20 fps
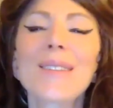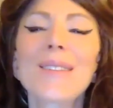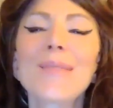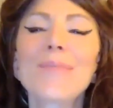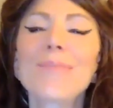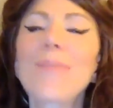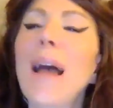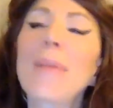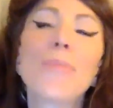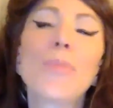
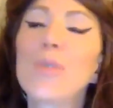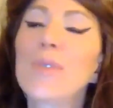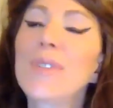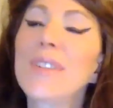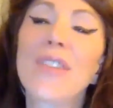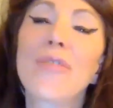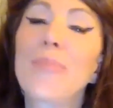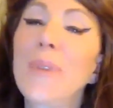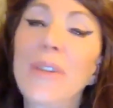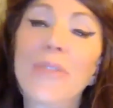My moons
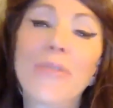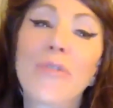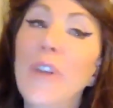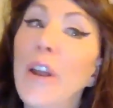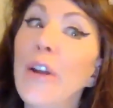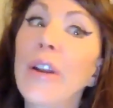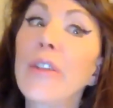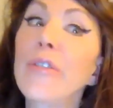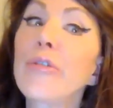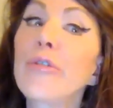have been
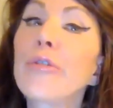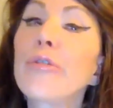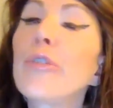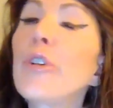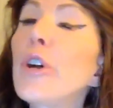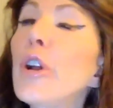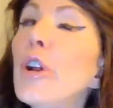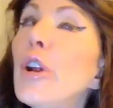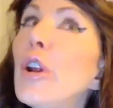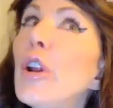very
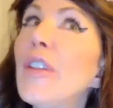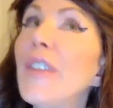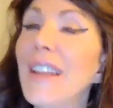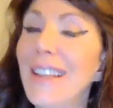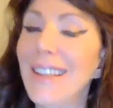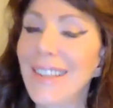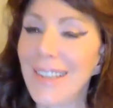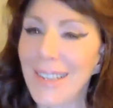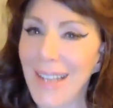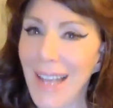full
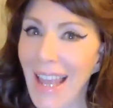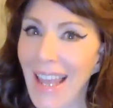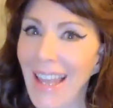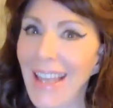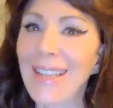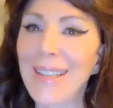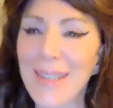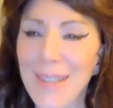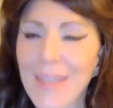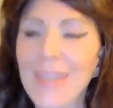these
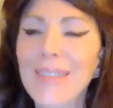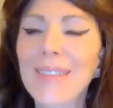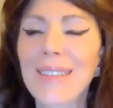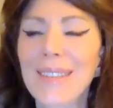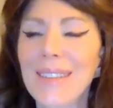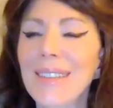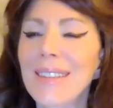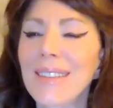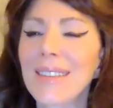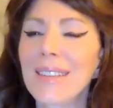days.
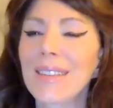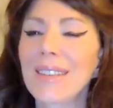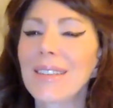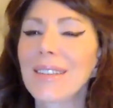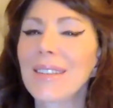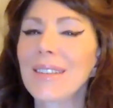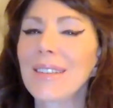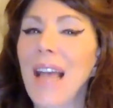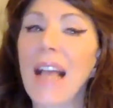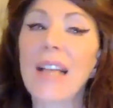
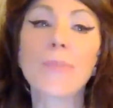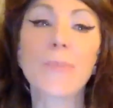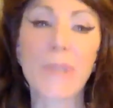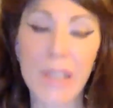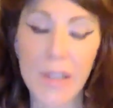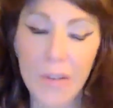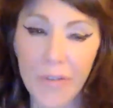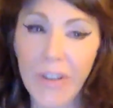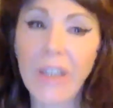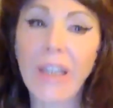I
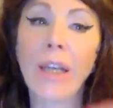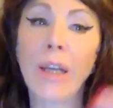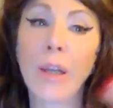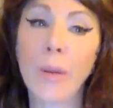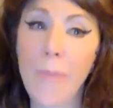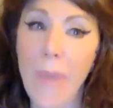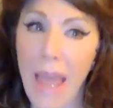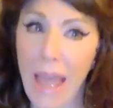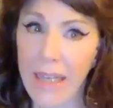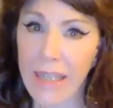specifically
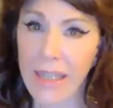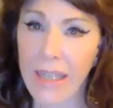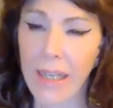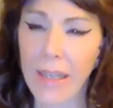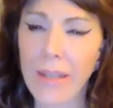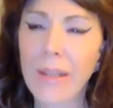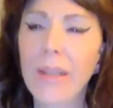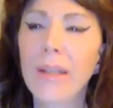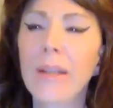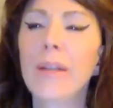commanded
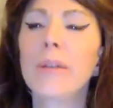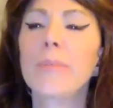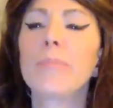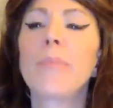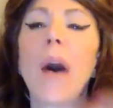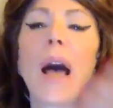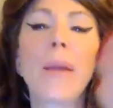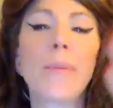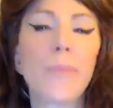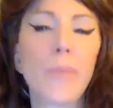
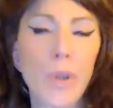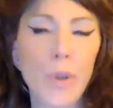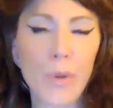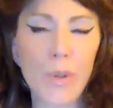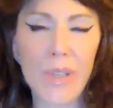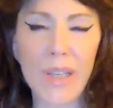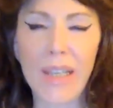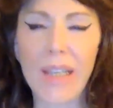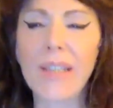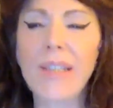my
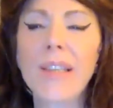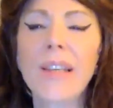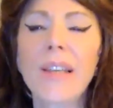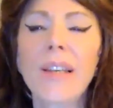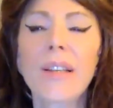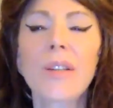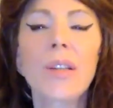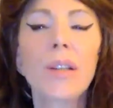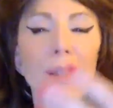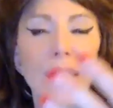muses
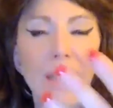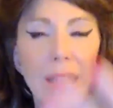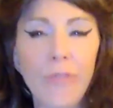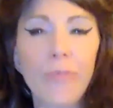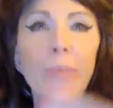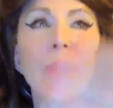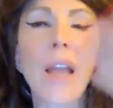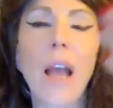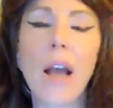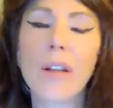to leave
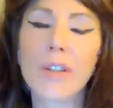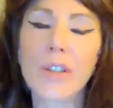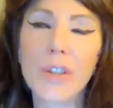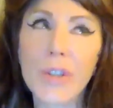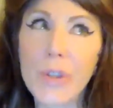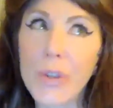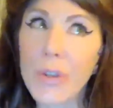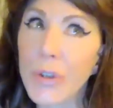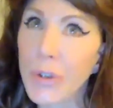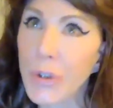me
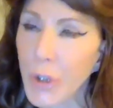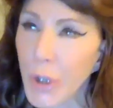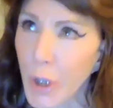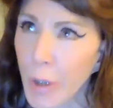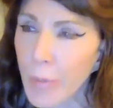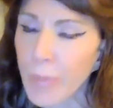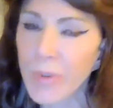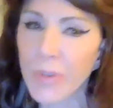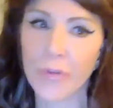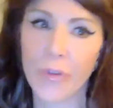
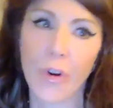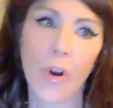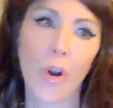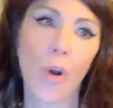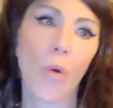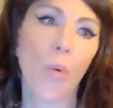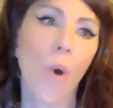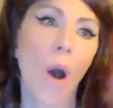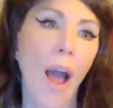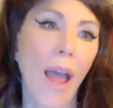undisturbed for
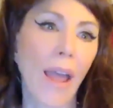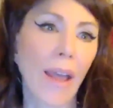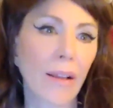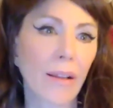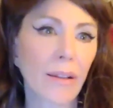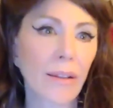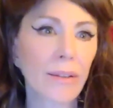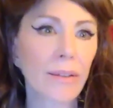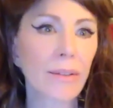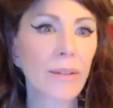a
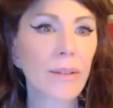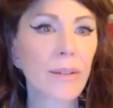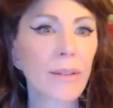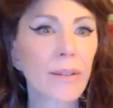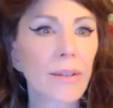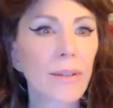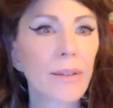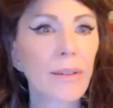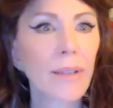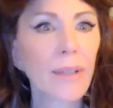while.
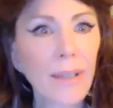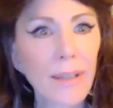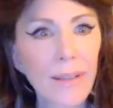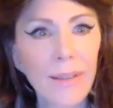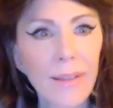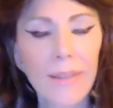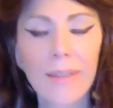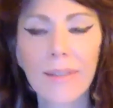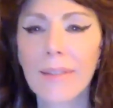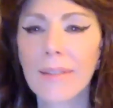Just
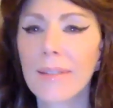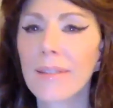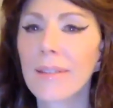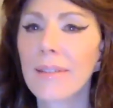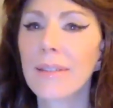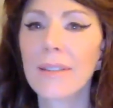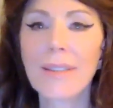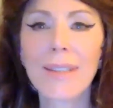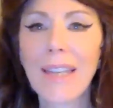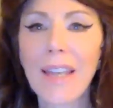
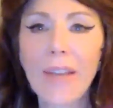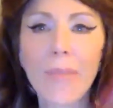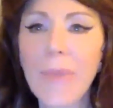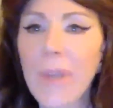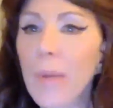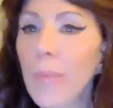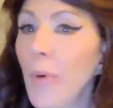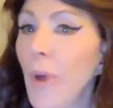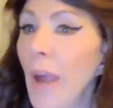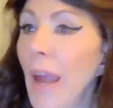to give me
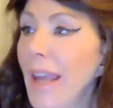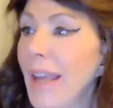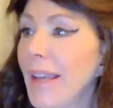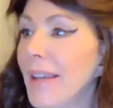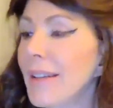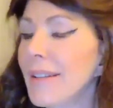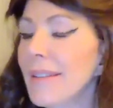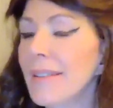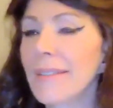a break.